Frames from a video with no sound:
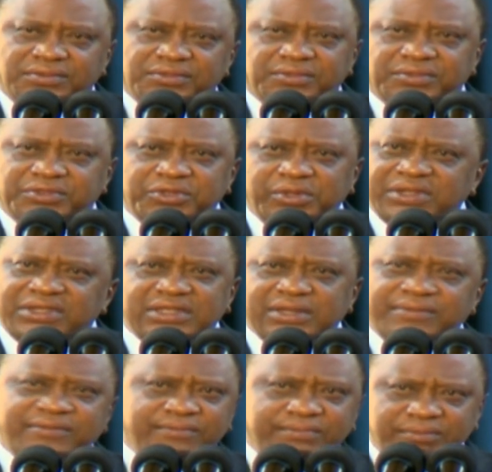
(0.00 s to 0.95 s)
So at
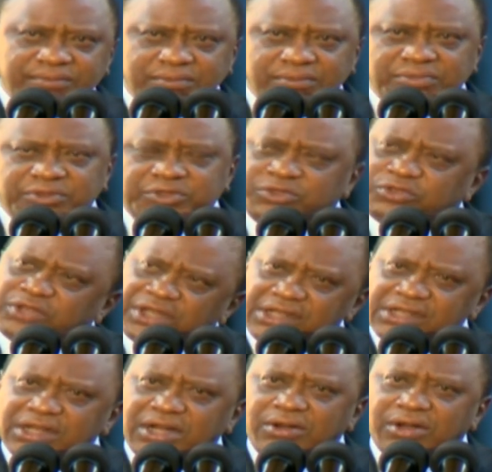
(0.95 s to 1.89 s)
some
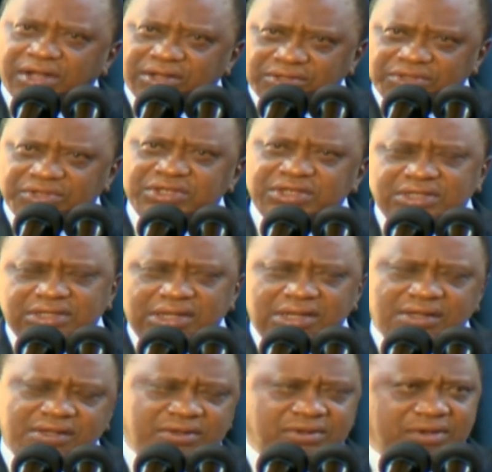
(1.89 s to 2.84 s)
strange hour,
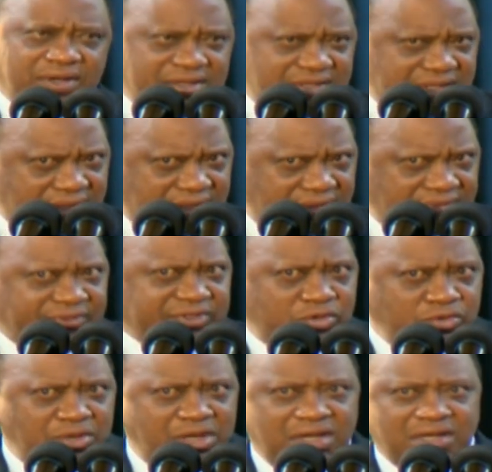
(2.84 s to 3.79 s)
consistent, you know, I said, for
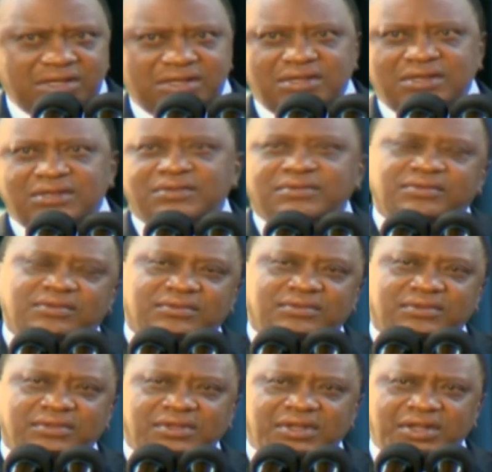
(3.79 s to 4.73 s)
2 days
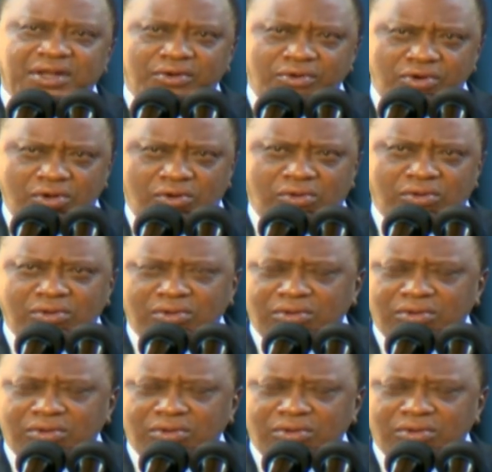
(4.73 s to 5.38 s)
in a row,